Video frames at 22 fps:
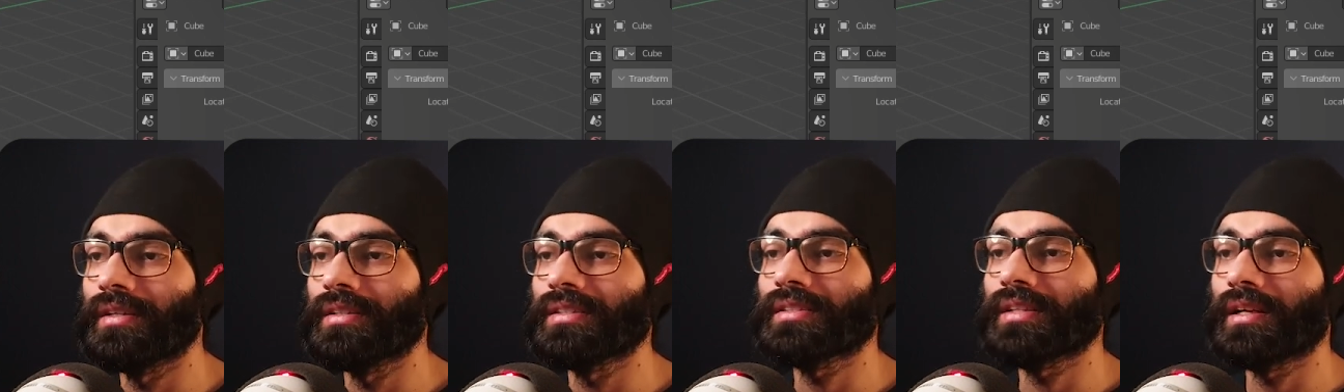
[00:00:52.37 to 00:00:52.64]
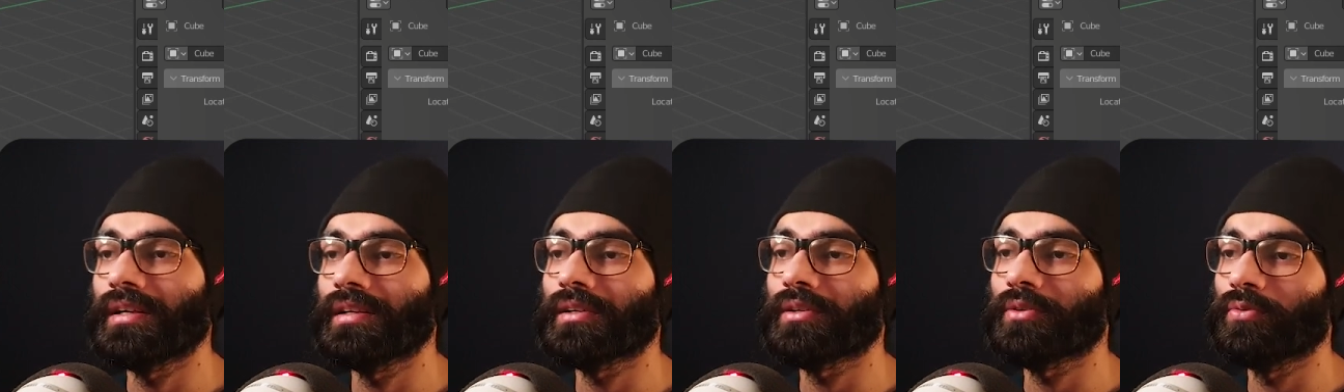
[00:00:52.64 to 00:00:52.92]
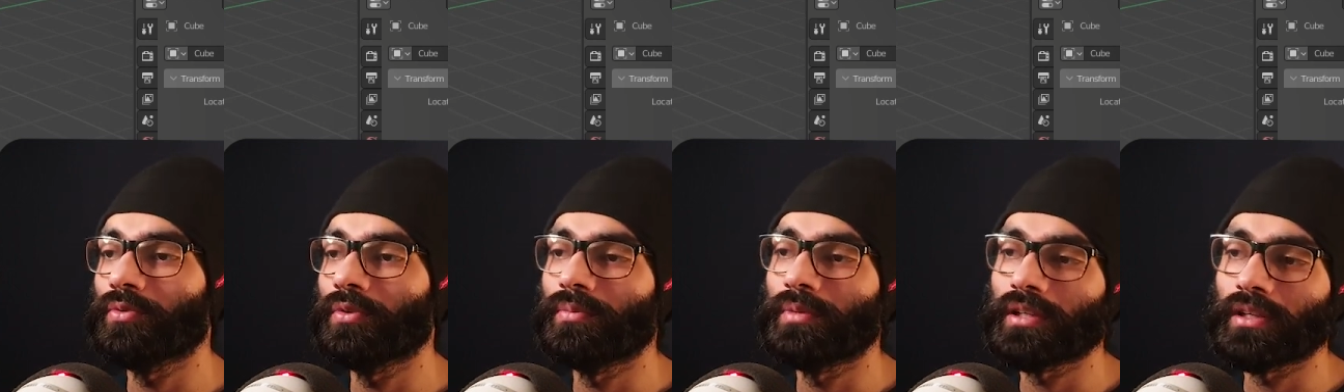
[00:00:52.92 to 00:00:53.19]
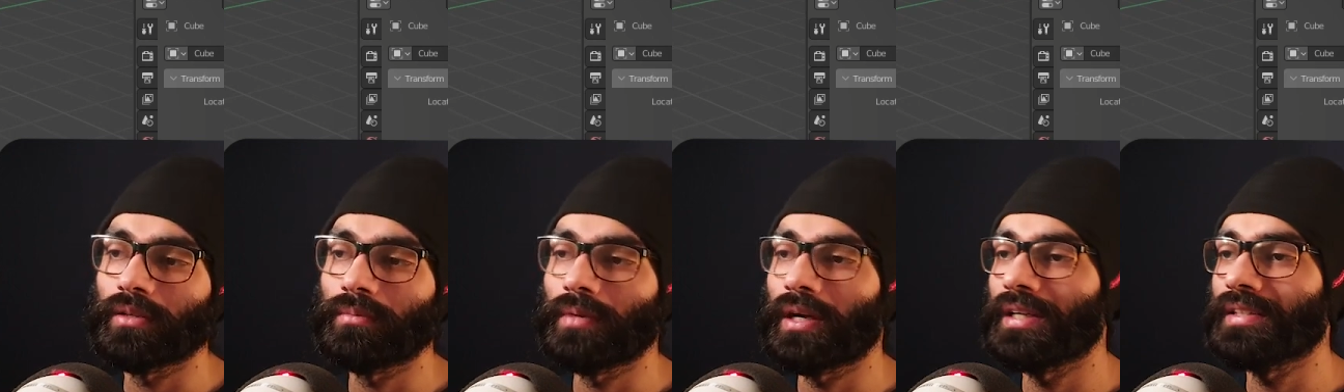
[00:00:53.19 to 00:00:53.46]
Understanding
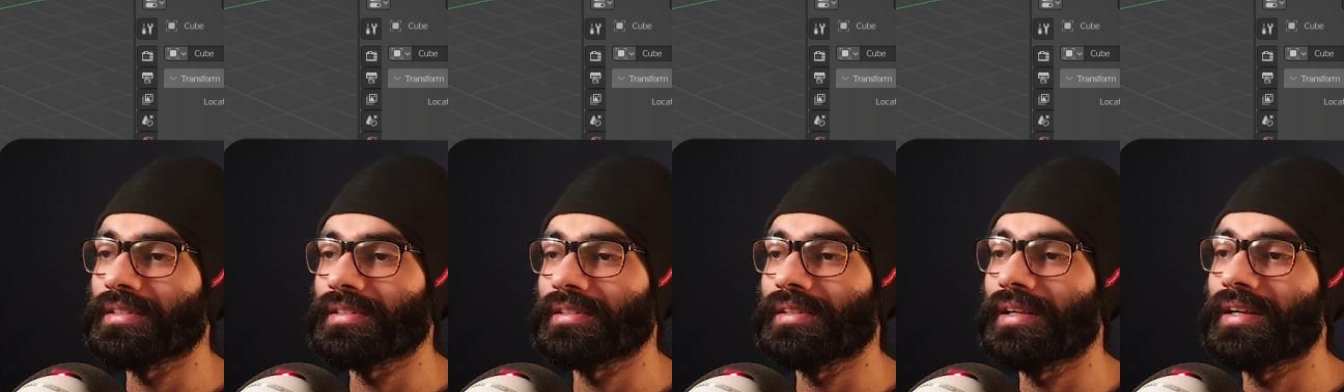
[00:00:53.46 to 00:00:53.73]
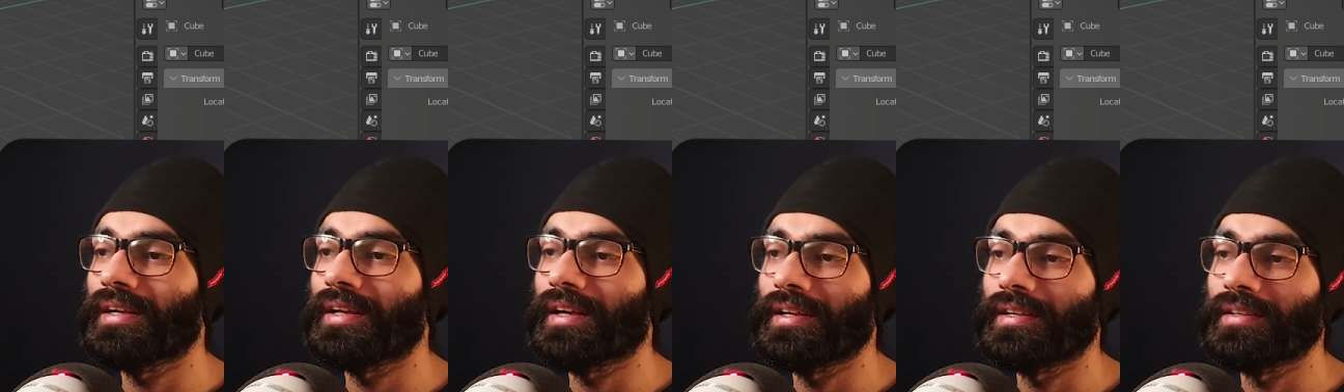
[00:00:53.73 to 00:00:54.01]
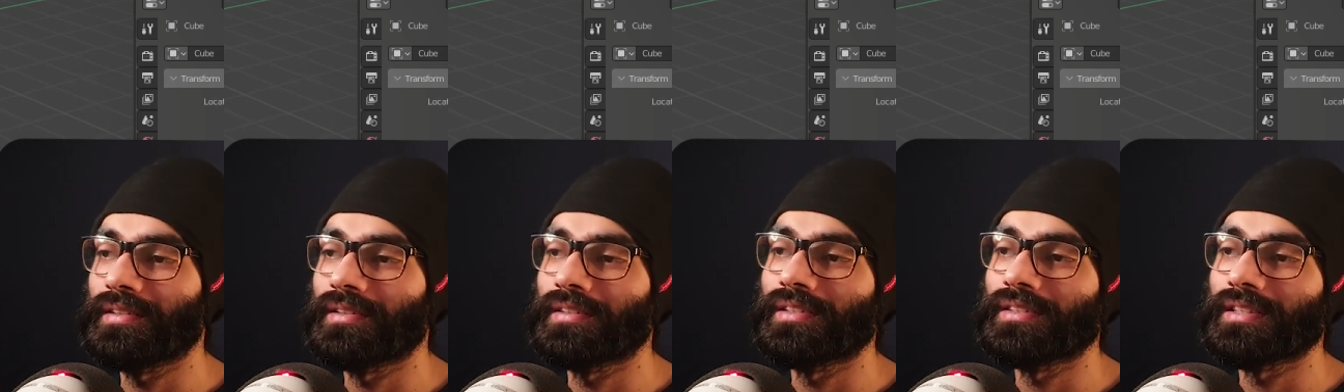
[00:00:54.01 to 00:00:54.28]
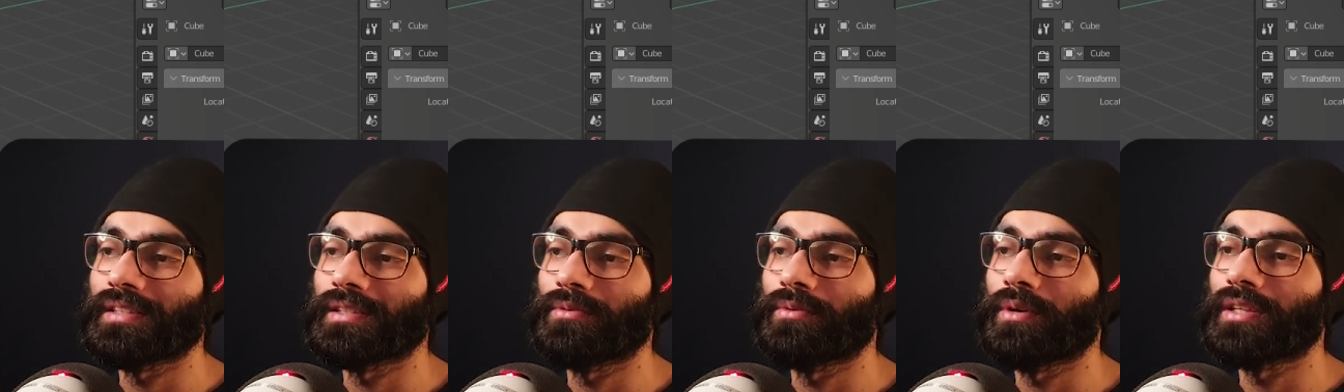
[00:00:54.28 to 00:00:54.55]
toolmaker mindset at
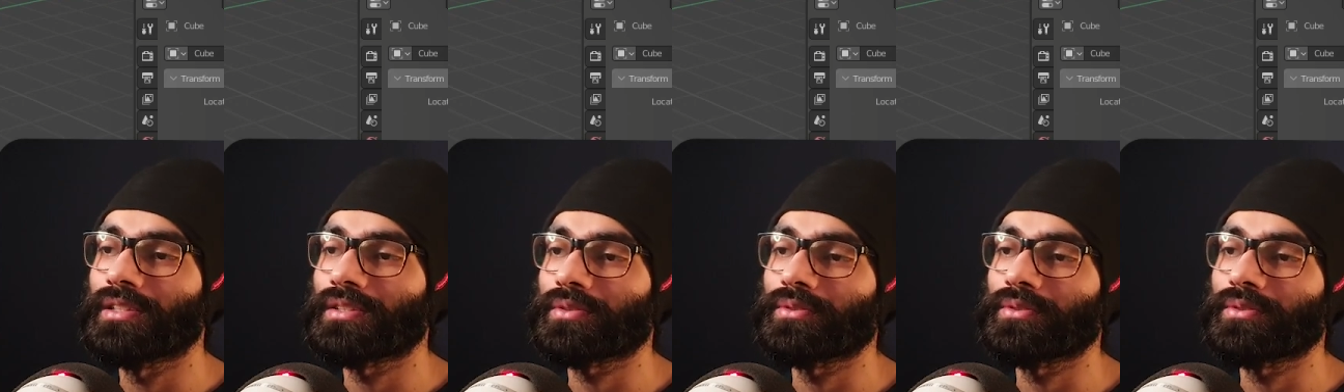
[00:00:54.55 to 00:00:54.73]
Arundel's advanced